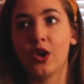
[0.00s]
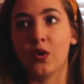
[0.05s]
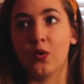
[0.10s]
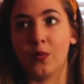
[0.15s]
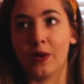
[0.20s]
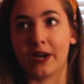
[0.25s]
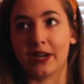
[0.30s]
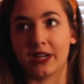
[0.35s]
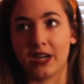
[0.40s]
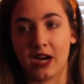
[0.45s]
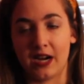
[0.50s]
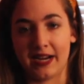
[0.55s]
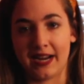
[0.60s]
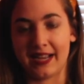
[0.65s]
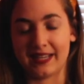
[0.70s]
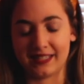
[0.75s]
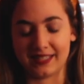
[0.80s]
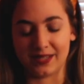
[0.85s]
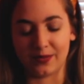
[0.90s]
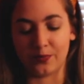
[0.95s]
where God
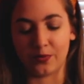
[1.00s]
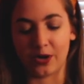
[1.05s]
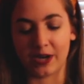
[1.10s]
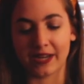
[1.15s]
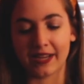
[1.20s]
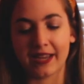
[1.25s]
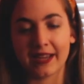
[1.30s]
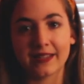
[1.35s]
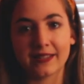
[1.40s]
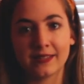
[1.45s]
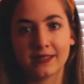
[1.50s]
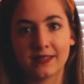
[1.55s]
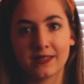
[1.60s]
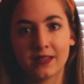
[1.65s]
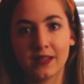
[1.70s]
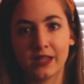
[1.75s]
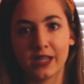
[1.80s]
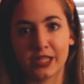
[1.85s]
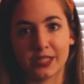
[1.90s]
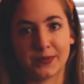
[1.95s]
has to break us,
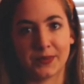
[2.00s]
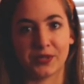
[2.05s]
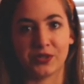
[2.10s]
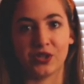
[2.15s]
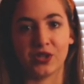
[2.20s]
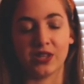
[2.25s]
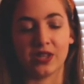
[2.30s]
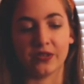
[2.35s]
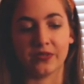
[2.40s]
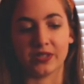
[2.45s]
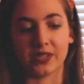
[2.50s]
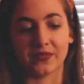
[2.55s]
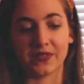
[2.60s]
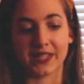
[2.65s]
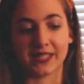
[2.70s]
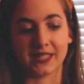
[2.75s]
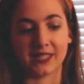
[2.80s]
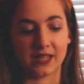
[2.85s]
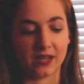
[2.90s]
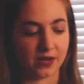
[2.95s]
especially those of
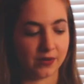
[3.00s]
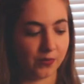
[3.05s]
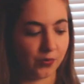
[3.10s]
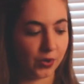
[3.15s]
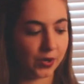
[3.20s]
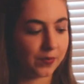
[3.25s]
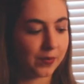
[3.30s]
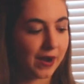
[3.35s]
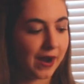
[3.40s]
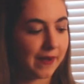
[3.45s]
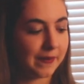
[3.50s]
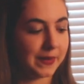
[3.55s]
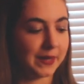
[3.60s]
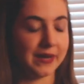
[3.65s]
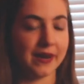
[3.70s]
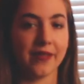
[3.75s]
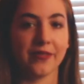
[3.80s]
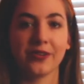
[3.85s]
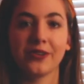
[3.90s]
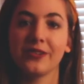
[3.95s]
us that are more proud
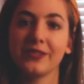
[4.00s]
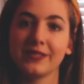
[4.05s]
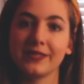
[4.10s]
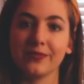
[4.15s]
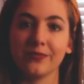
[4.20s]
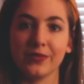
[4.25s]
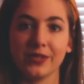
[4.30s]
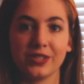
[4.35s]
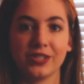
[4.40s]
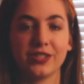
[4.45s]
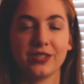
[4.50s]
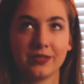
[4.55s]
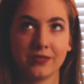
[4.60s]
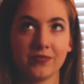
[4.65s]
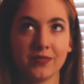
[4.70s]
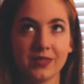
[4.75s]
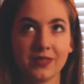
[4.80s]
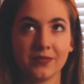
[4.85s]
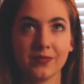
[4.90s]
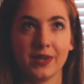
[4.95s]
than others, which
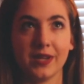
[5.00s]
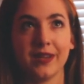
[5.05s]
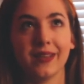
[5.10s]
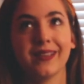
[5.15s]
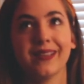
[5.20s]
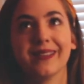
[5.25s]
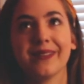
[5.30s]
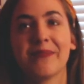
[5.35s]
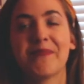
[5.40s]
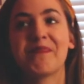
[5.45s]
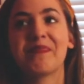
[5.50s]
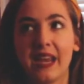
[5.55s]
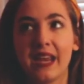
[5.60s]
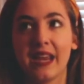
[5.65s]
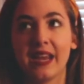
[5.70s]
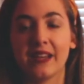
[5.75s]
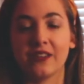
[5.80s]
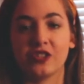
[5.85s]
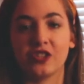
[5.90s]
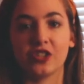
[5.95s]
is me,
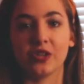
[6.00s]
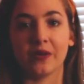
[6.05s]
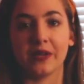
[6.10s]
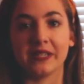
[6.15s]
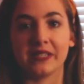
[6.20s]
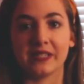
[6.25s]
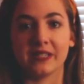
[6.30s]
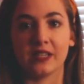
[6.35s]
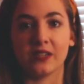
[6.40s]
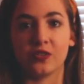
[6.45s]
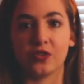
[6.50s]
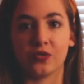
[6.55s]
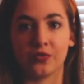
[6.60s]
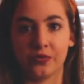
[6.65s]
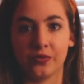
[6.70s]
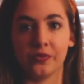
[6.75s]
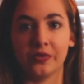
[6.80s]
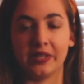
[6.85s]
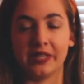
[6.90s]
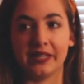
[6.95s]
and show us that
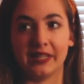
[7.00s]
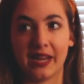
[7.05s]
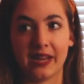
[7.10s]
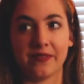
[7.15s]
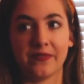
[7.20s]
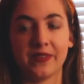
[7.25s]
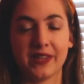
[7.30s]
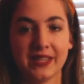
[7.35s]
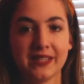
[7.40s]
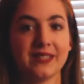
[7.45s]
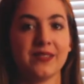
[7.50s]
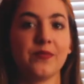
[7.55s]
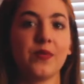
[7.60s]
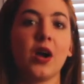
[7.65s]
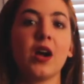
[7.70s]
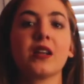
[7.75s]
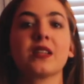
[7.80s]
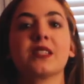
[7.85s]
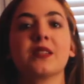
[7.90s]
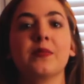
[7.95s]
truly life is
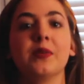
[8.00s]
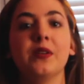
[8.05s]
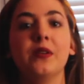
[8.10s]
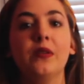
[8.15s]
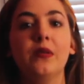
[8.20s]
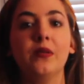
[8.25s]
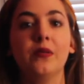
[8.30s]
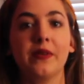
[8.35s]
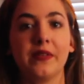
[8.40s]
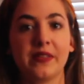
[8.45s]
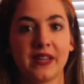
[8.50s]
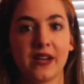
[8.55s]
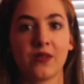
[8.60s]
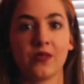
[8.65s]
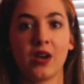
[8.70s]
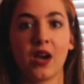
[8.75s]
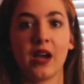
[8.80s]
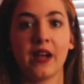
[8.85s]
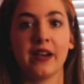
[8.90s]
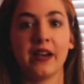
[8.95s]
impossible
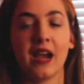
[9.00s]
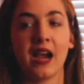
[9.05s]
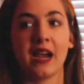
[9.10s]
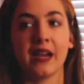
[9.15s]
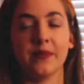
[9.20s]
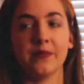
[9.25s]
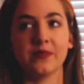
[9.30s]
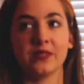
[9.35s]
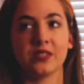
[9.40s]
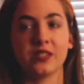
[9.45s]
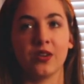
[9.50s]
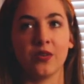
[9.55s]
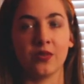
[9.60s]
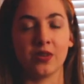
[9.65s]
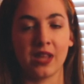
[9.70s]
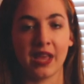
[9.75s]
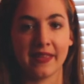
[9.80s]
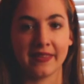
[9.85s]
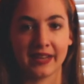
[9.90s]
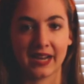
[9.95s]
without God. I am so
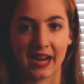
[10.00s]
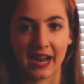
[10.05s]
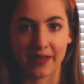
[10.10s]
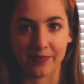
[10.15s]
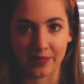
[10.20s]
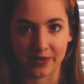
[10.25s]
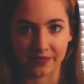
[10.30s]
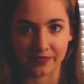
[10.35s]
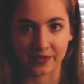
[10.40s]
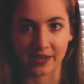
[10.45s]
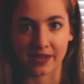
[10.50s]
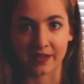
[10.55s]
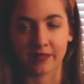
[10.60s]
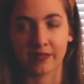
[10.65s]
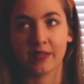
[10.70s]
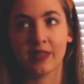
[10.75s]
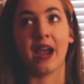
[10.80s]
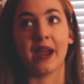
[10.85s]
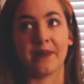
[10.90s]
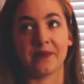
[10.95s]
glad that I have my
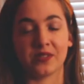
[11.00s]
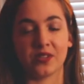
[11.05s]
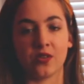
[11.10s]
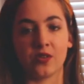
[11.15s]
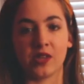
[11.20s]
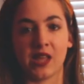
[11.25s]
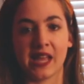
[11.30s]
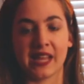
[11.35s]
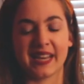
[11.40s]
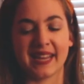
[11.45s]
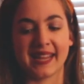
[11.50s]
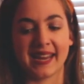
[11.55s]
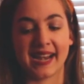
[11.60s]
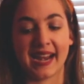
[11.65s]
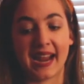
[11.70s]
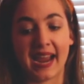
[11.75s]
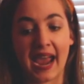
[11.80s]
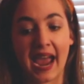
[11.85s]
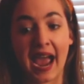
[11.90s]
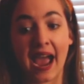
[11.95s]
faith. I am so glad that
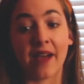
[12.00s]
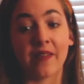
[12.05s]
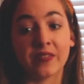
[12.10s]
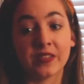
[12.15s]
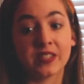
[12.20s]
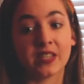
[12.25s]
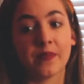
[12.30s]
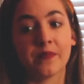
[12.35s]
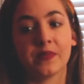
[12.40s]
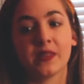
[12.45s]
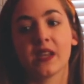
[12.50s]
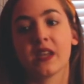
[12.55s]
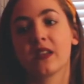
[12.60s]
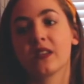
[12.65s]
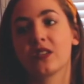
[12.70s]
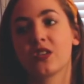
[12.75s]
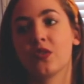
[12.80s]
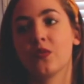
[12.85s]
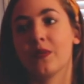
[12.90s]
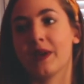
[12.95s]
I have
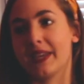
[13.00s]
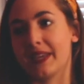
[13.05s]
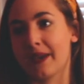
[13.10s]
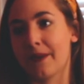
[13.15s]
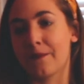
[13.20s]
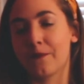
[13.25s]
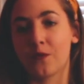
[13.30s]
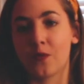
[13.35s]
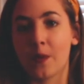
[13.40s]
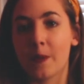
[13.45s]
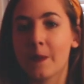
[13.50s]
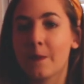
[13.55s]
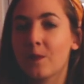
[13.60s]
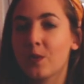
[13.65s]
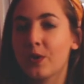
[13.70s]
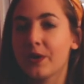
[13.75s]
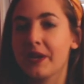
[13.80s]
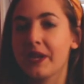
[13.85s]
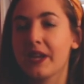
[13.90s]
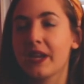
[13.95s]
something to wake up for in the
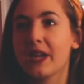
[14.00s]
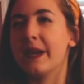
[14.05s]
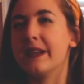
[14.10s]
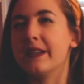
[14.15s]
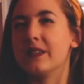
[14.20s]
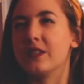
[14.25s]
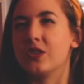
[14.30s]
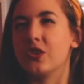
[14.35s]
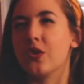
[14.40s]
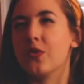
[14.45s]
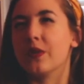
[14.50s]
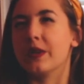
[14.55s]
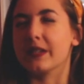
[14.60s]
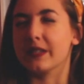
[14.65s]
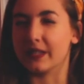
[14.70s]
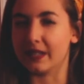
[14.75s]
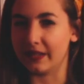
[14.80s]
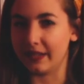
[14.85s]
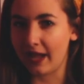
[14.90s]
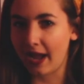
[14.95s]
morning that is going
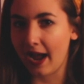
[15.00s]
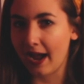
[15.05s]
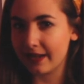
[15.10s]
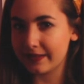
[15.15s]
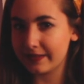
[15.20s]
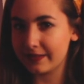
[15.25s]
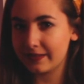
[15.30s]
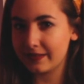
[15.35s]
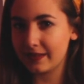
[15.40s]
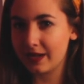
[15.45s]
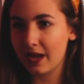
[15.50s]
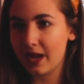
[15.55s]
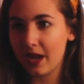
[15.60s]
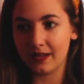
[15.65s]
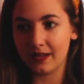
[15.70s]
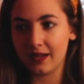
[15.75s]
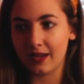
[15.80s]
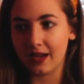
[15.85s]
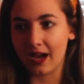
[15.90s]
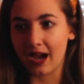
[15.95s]
to last.
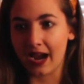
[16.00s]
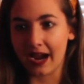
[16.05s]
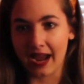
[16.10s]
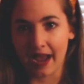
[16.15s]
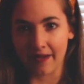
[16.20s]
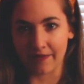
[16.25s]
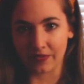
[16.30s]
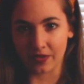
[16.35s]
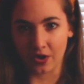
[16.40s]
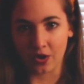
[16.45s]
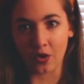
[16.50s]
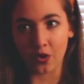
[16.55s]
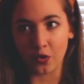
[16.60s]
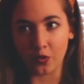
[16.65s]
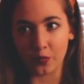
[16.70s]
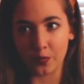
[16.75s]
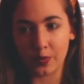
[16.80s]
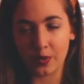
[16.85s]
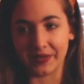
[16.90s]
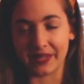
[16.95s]
I have the
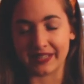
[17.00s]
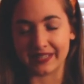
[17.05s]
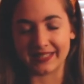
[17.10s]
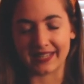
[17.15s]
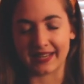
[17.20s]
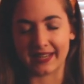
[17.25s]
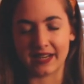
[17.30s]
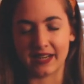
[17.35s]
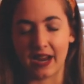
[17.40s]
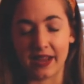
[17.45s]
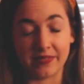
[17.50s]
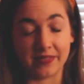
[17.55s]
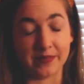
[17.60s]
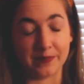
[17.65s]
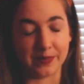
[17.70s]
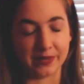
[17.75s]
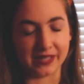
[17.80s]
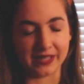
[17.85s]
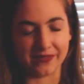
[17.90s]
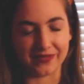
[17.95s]
hope, I
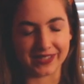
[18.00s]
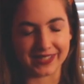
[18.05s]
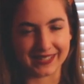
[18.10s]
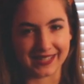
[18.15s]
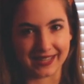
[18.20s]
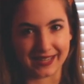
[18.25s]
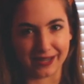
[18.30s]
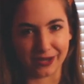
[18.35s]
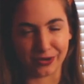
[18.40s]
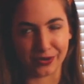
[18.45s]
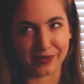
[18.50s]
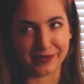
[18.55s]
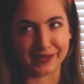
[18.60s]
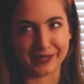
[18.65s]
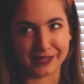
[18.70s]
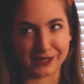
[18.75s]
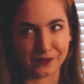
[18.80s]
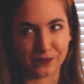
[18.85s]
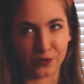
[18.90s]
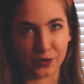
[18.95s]
believe it's 2
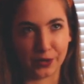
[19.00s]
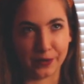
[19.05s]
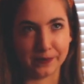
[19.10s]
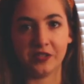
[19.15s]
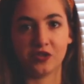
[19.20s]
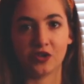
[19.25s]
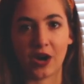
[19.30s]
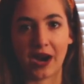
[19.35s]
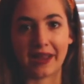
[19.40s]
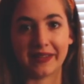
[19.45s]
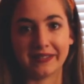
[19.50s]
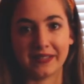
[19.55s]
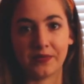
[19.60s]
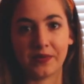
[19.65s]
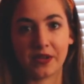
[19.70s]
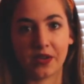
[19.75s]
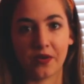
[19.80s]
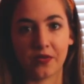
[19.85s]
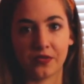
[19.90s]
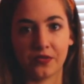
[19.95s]
Corinthians 4. The trials that
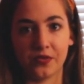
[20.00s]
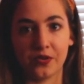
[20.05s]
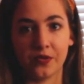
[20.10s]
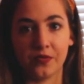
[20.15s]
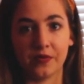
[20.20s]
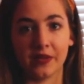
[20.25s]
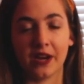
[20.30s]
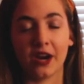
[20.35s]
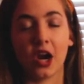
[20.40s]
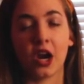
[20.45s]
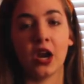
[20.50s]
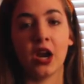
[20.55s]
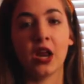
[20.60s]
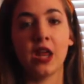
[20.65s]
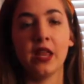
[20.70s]
we go through, they are